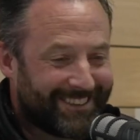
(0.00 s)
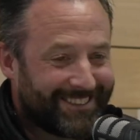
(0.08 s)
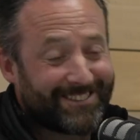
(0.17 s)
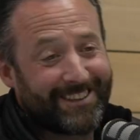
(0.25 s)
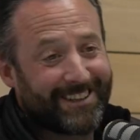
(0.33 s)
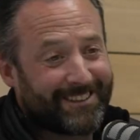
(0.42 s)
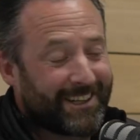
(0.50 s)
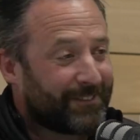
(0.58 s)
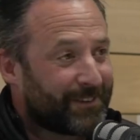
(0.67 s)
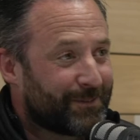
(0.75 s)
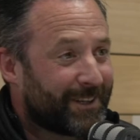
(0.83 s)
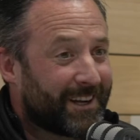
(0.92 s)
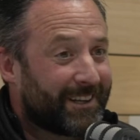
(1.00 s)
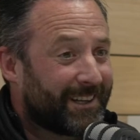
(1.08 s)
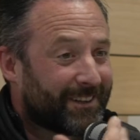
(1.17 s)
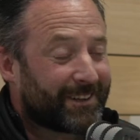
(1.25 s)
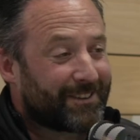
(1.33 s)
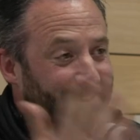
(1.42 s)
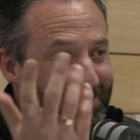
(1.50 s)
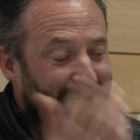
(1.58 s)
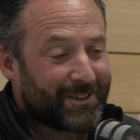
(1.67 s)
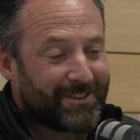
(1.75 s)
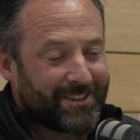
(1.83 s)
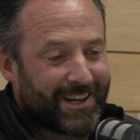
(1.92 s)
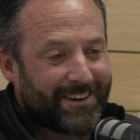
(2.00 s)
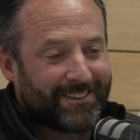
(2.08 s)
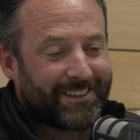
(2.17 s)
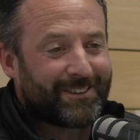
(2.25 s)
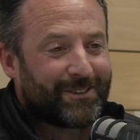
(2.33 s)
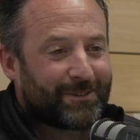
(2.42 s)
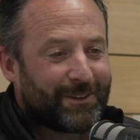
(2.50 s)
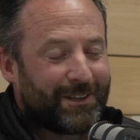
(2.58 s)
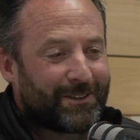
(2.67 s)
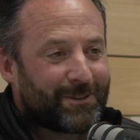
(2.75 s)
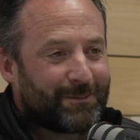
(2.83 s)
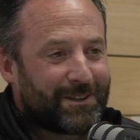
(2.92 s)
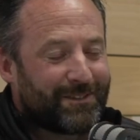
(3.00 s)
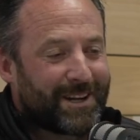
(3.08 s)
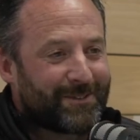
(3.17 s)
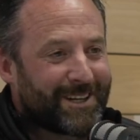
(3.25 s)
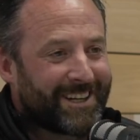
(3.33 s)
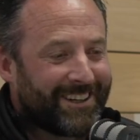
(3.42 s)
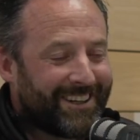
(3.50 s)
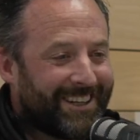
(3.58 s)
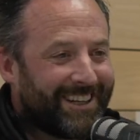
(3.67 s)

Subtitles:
I said, "Yeah, take for the weekend." I just took his car and he took my van away.